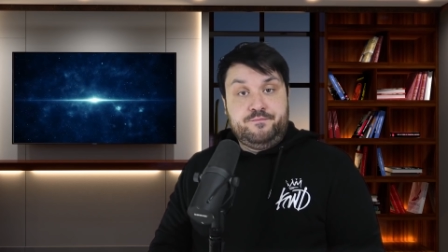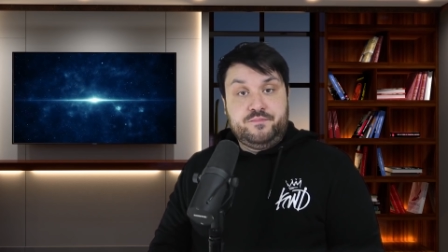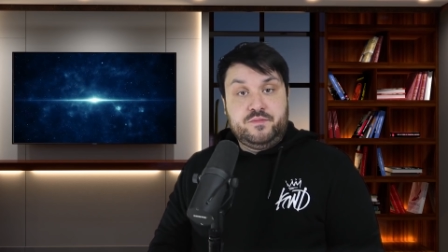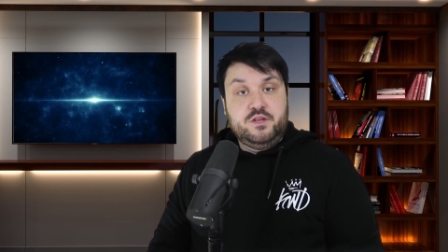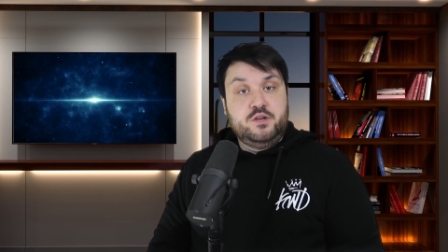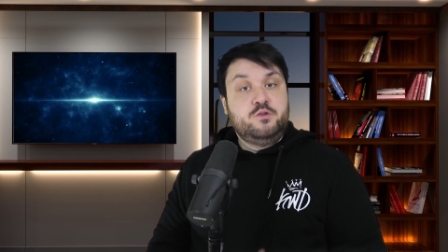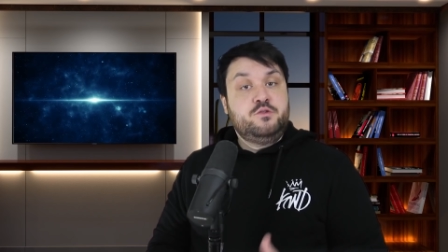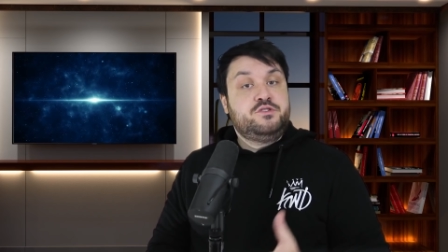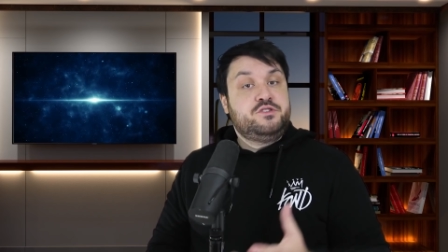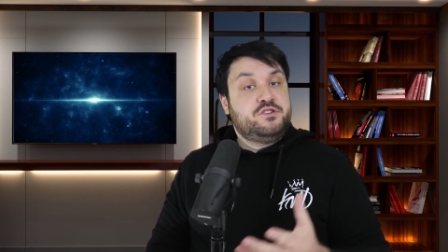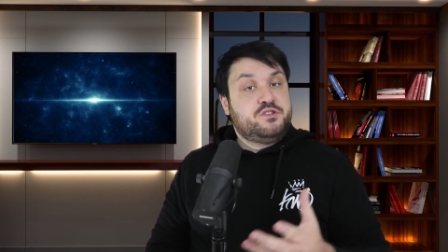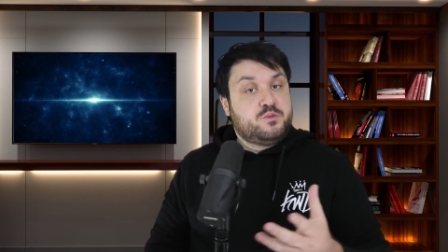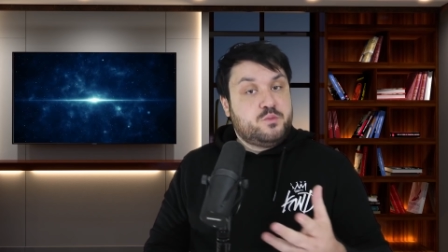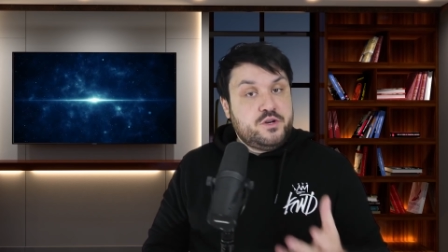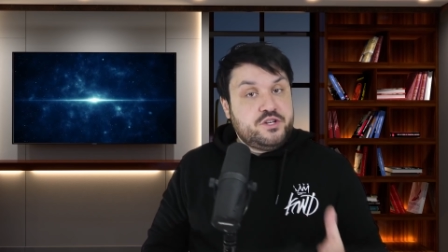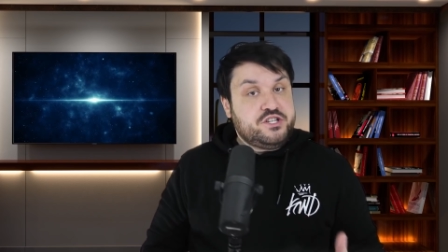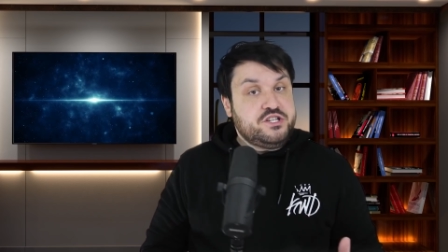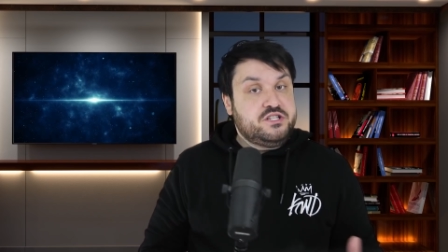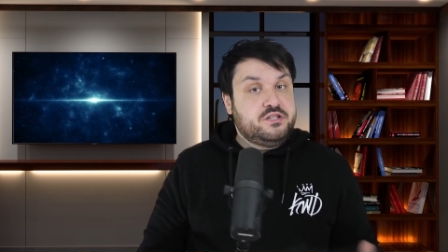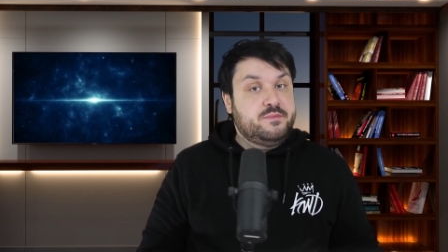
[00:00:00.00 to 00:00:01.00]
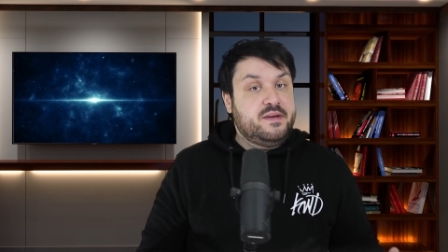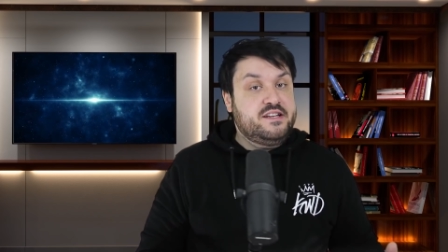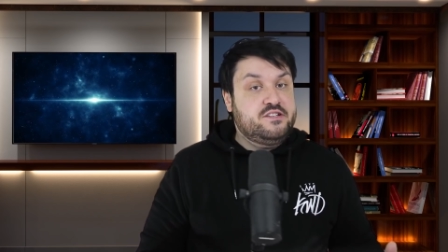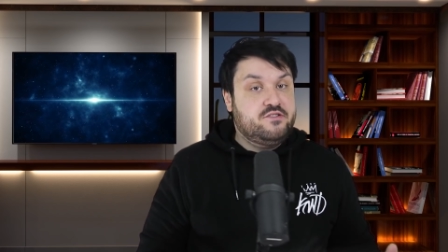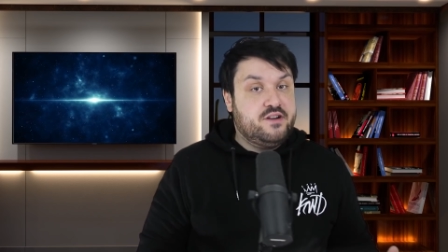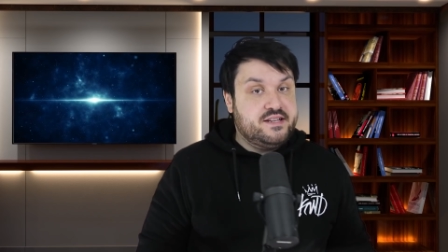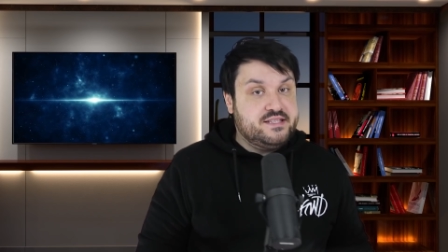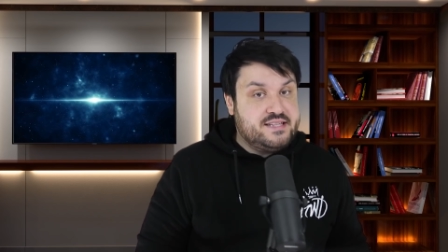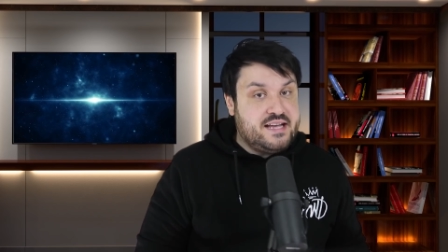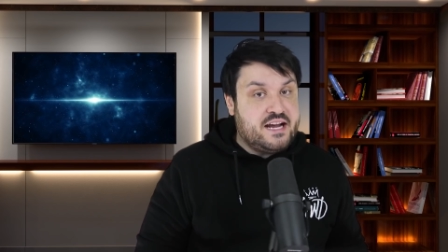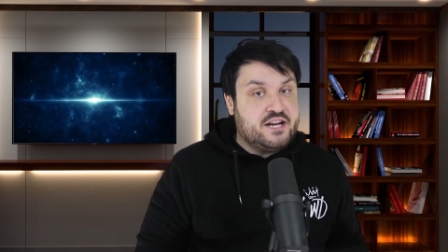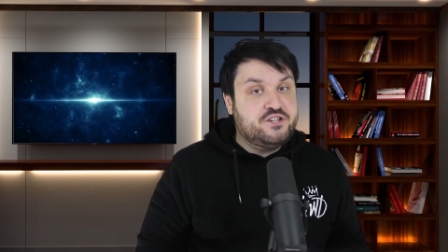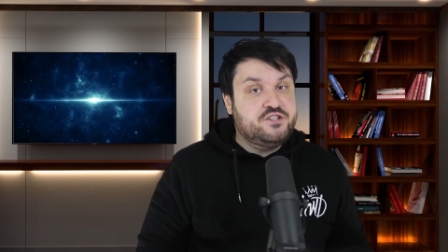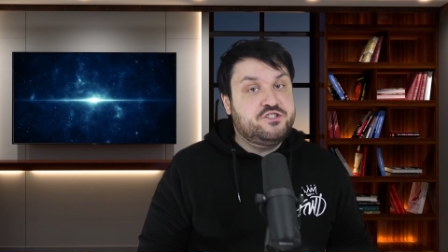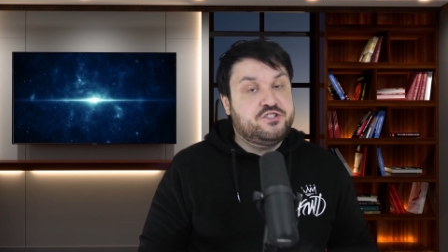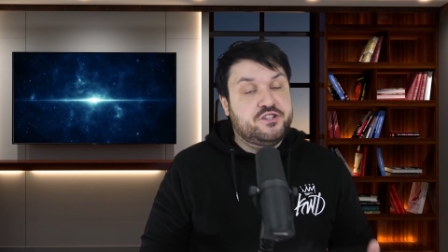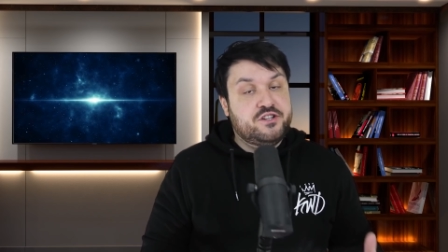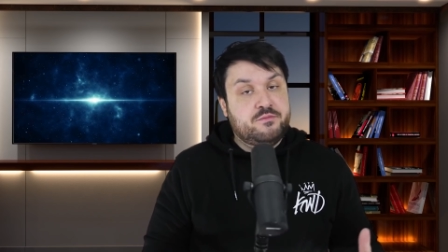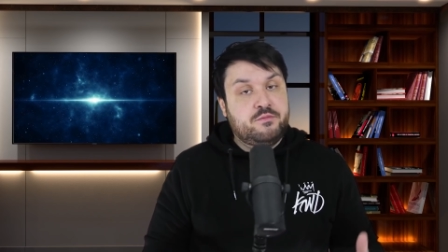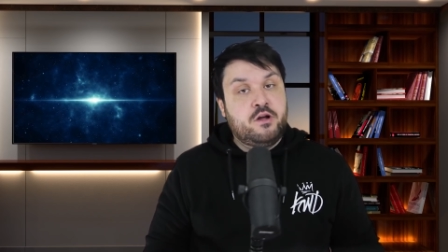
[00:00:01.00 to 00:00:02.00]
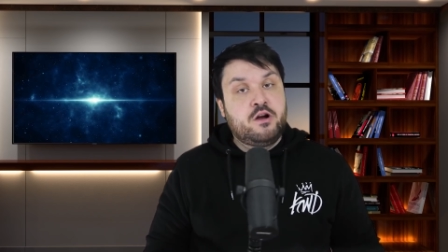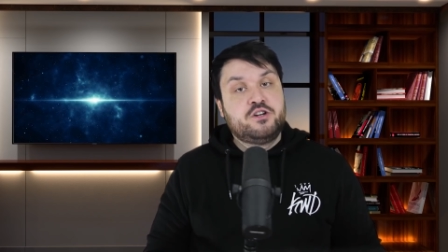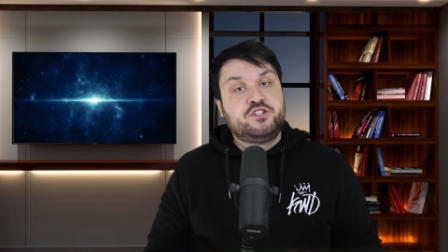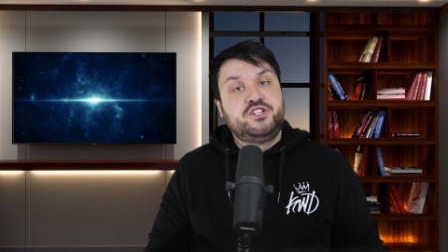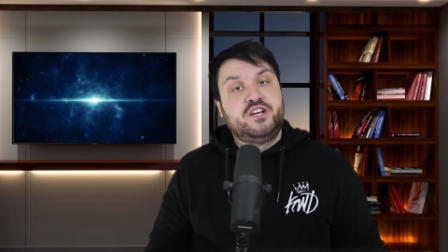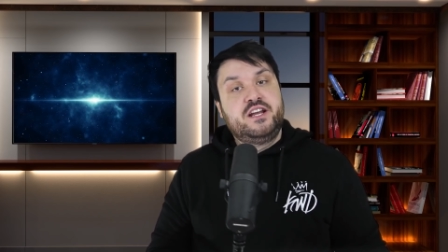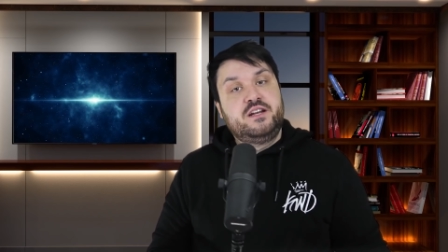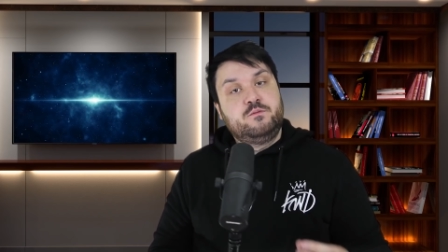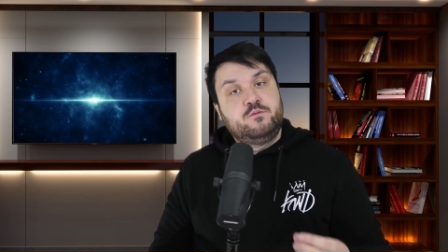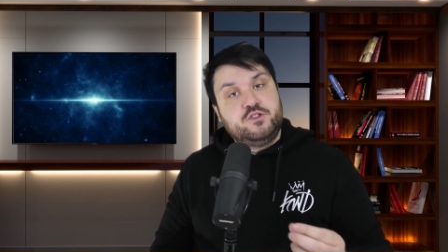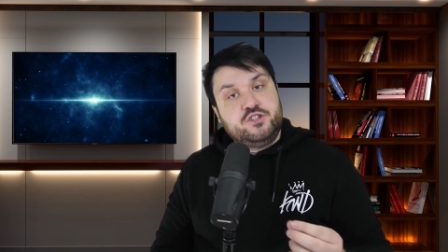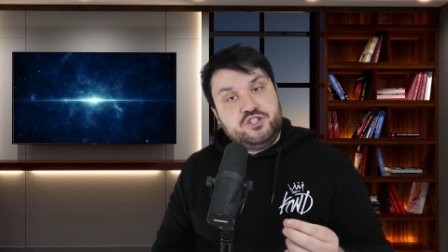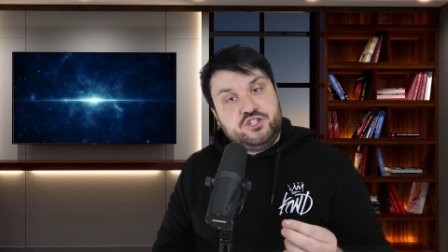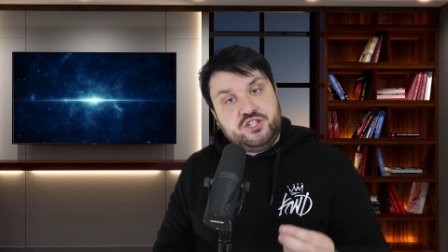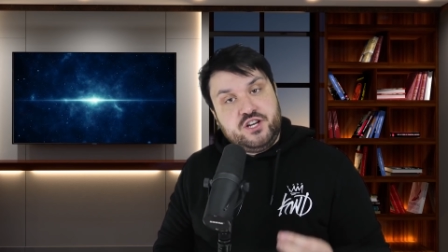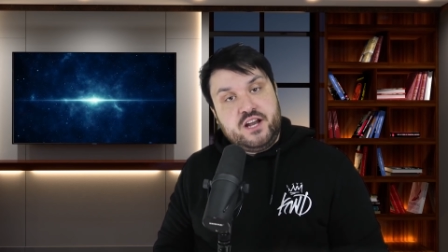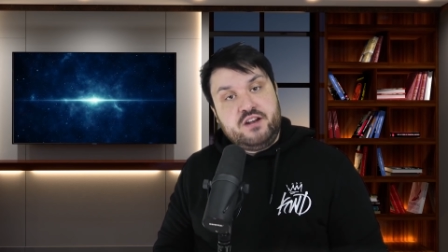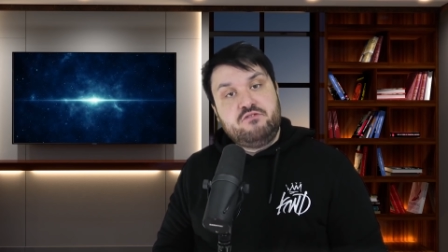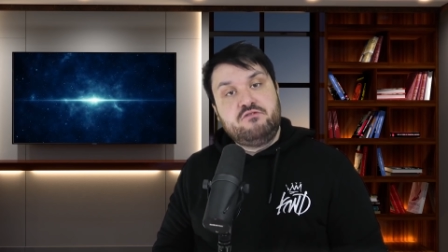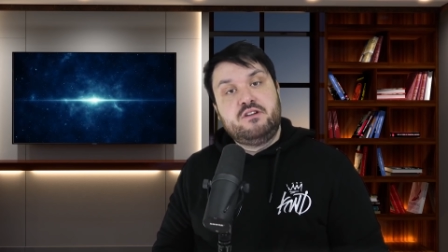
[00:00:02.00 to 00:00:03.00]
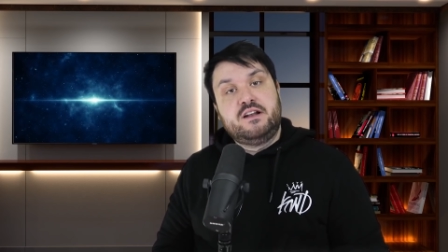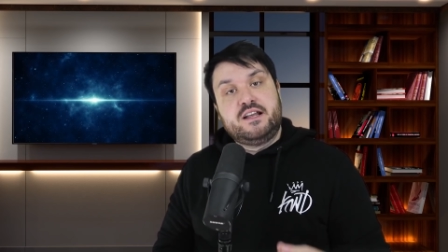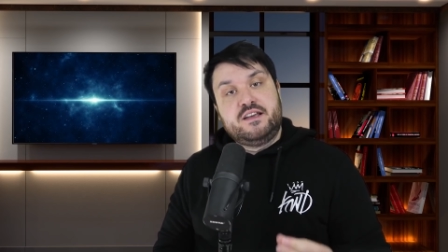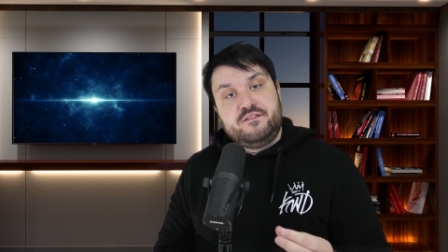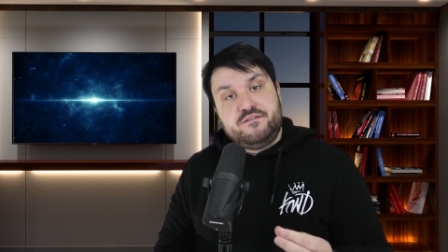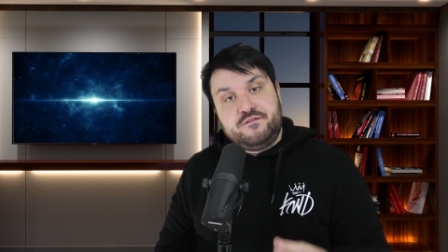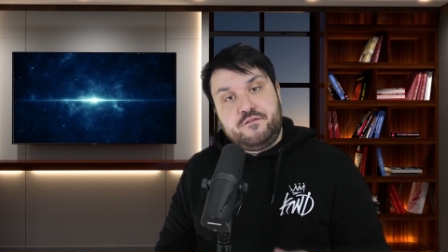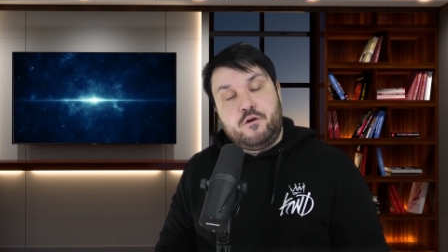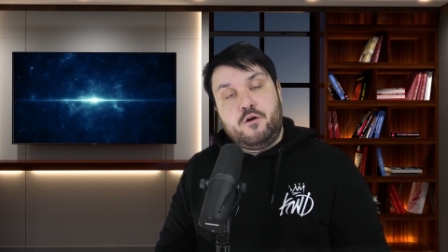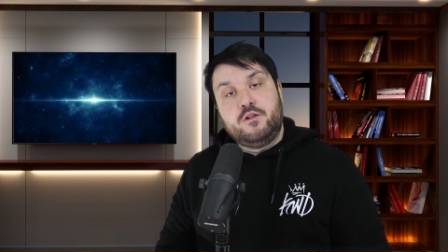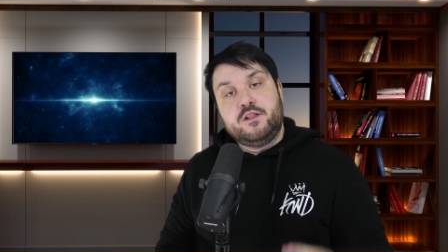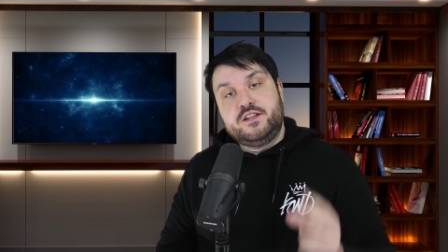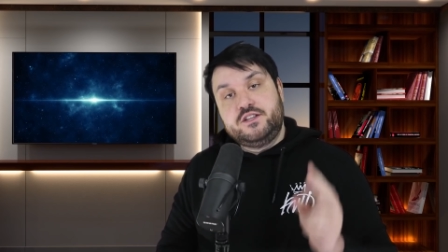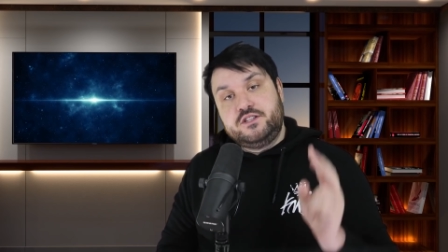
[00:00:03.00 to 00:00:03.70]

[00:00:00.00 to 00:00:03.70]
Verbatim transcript: users wishing to make transactions on the blockchain would generally fall